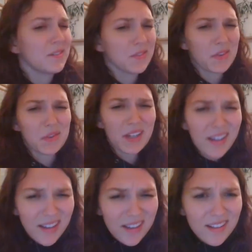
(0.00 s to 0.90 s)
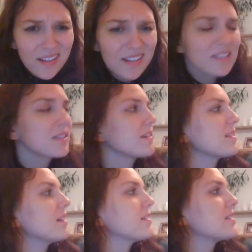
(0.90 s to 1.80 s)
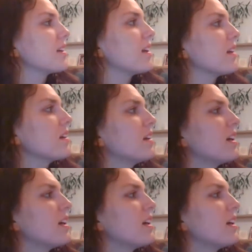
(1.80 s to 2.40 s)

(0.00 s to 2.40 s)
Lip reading: For real? Said Stink.